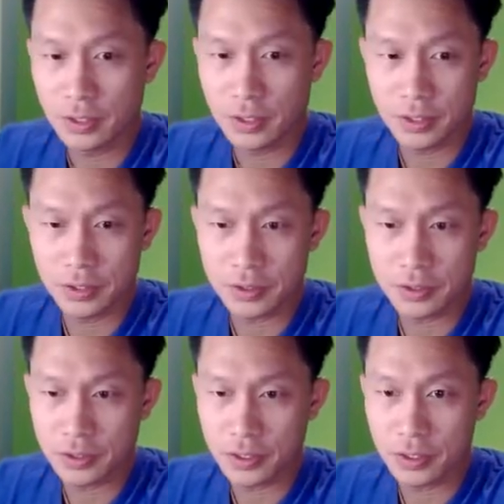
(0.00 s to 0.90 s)
is
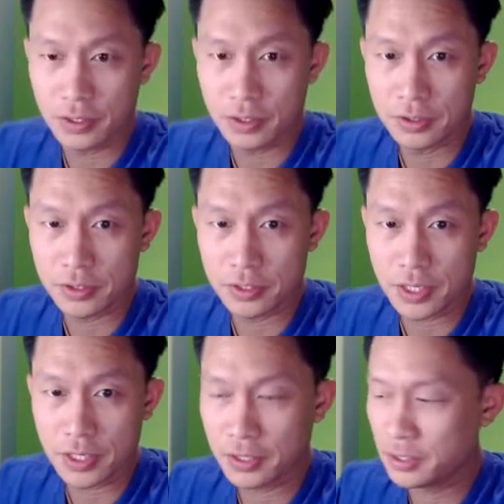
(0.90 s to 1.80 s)
the
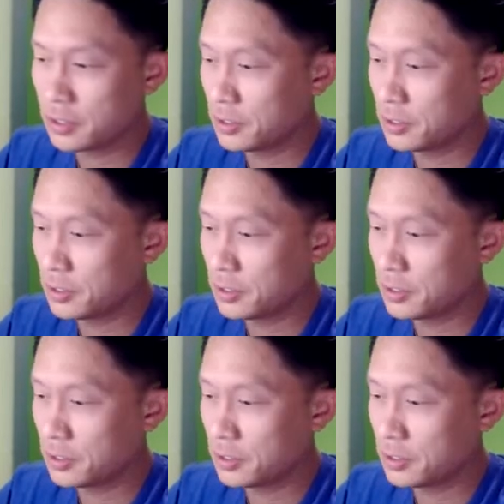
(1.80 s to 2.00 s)
send